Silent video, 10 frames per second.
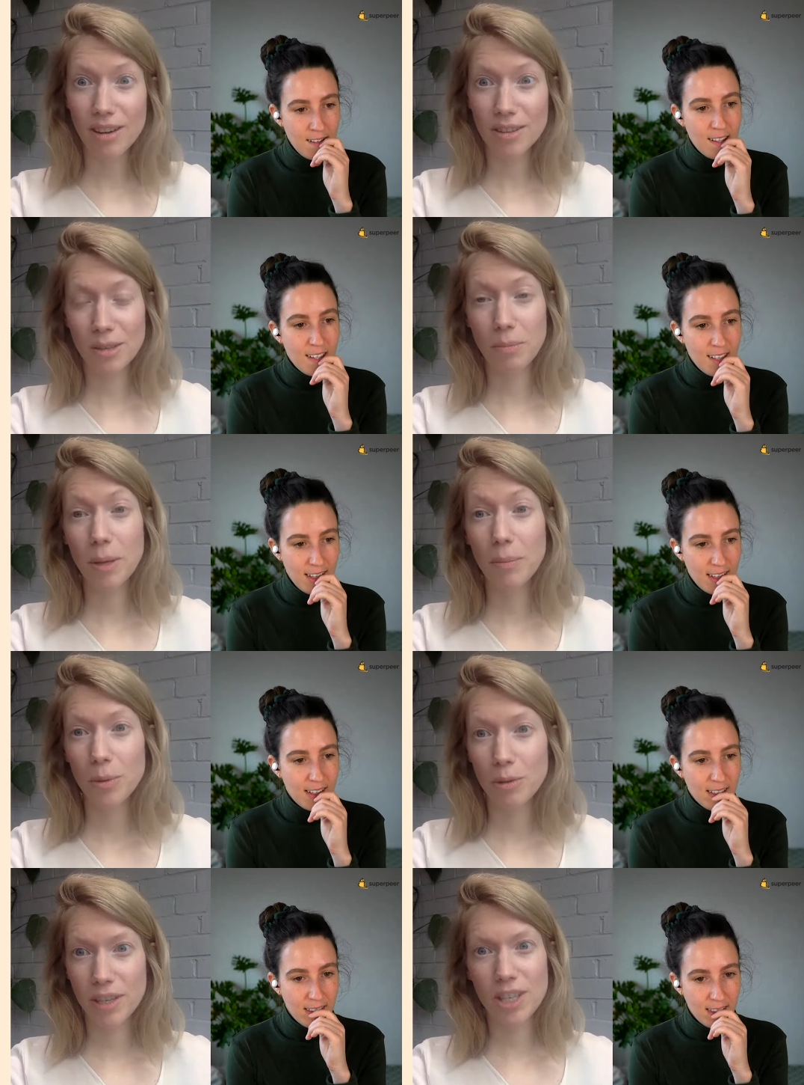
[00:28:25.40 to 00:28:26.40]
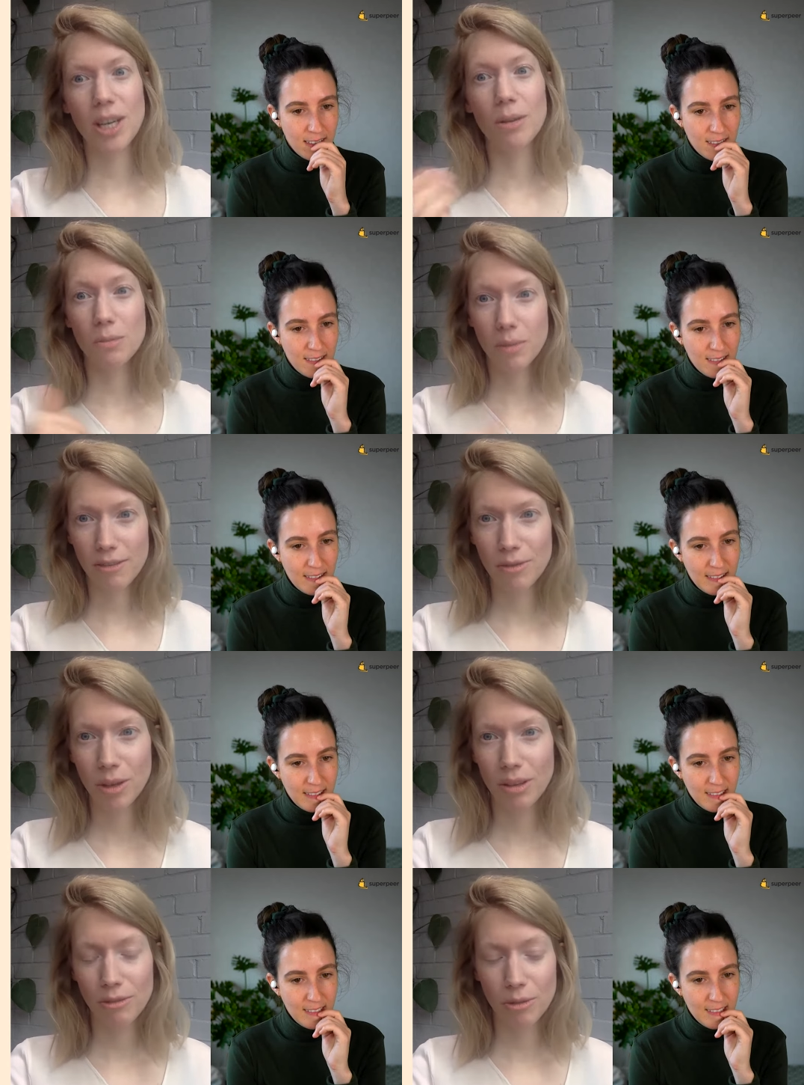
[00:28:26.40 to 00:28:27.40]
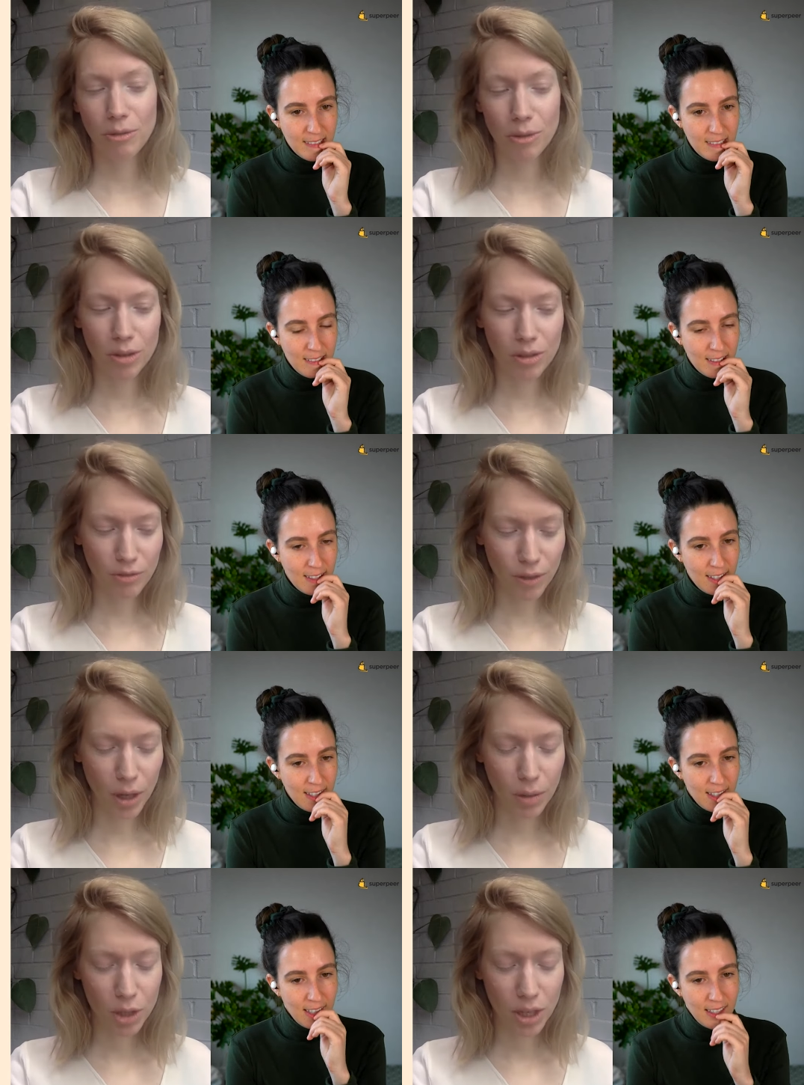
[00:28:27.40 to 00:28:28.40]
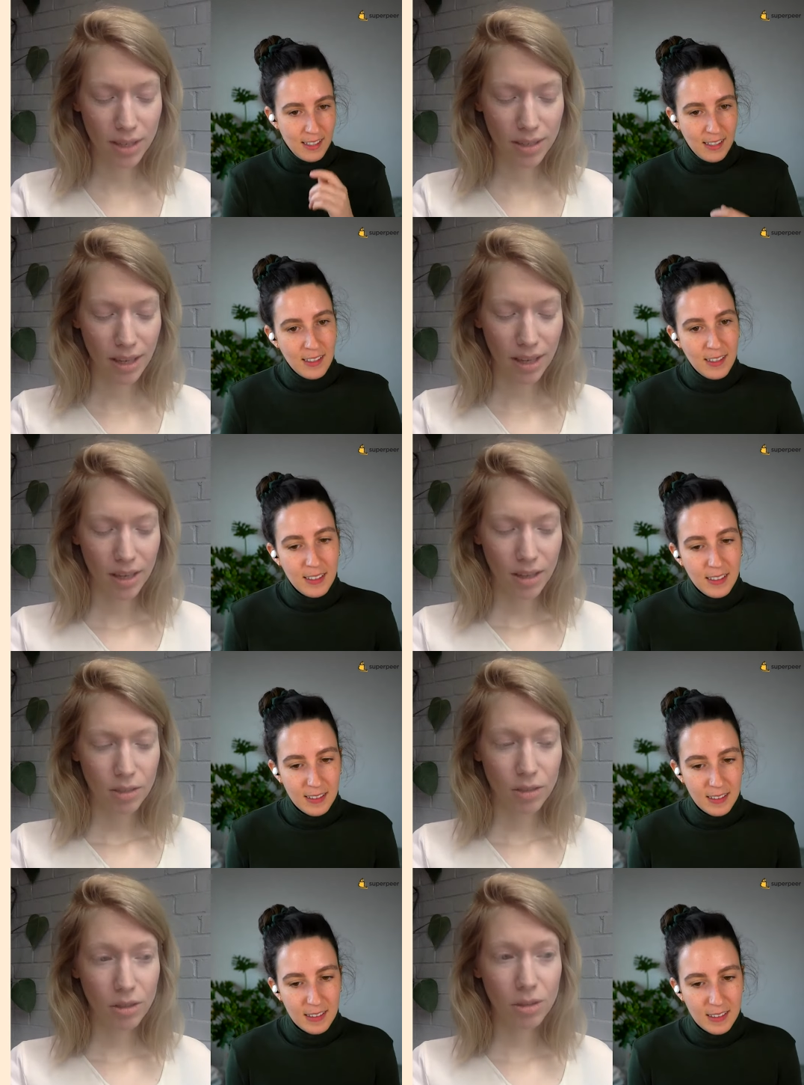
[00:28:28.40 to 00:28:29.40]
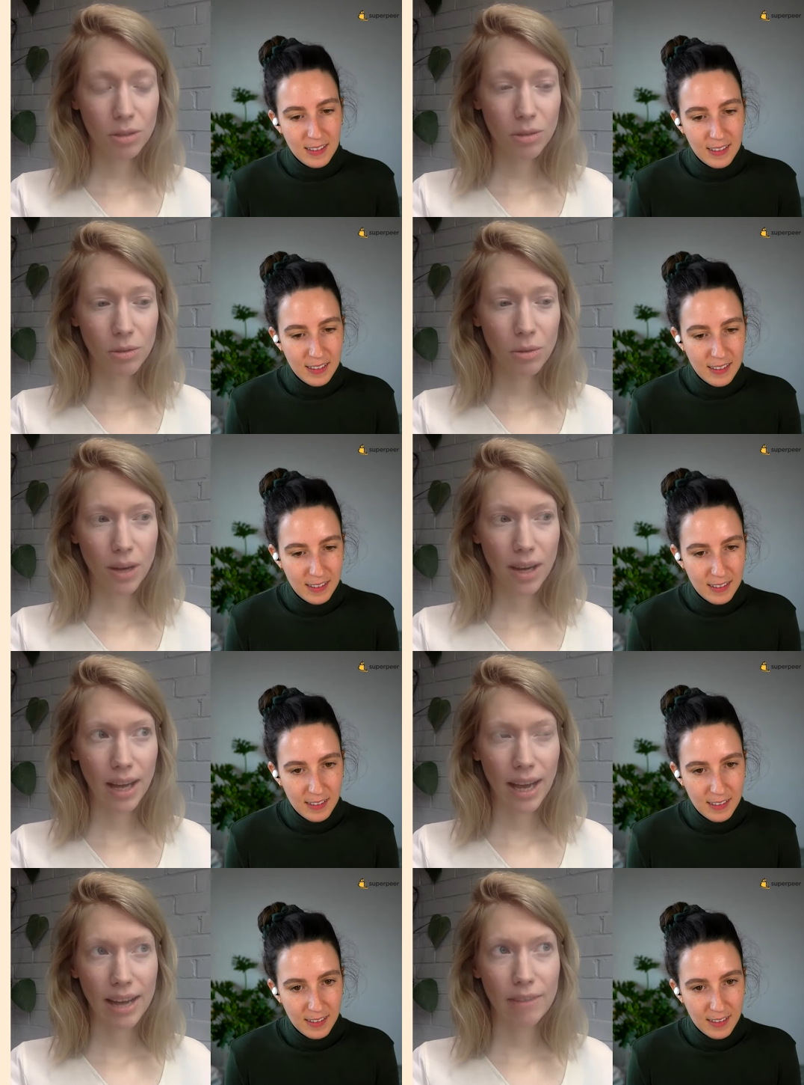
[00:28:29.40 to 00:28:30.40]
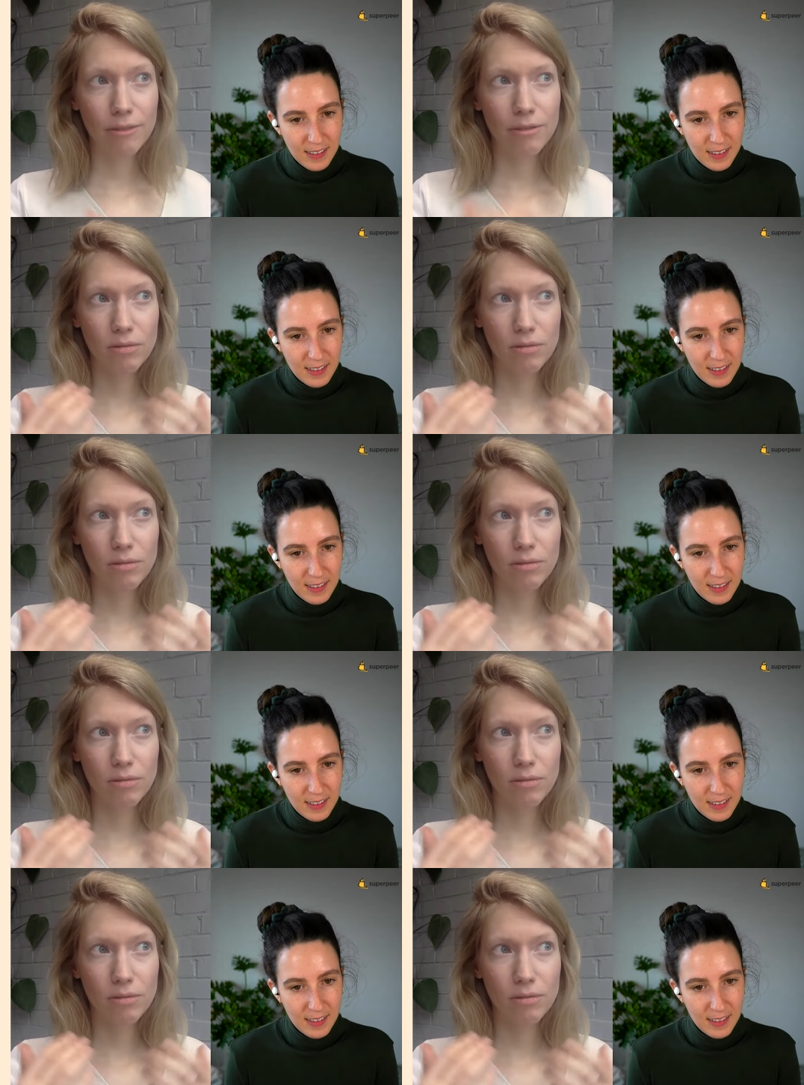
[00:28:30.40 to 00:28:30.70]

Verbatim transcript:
Speaker 1: ask people that reach out to me for, for, for, for coaching is, do you have